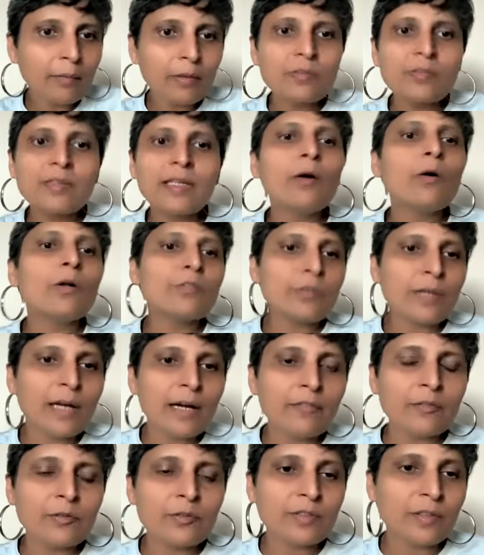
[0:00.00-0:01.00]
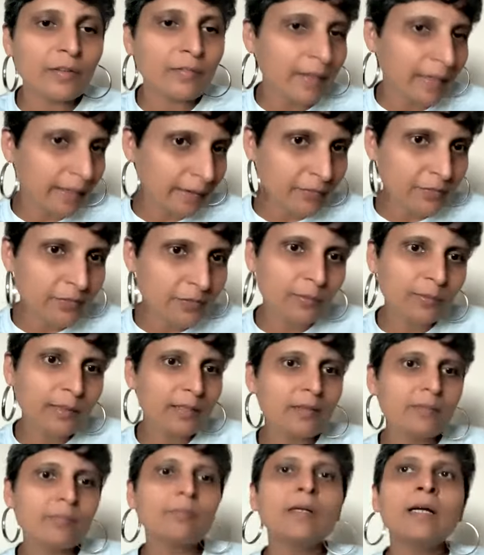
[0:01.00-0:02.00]
because they also have to survive so
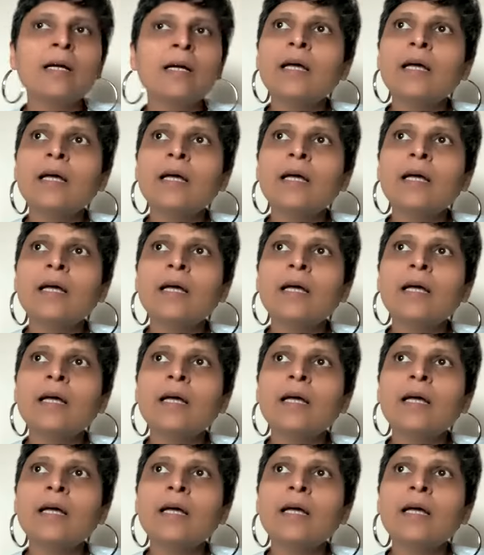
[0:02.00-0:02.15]
that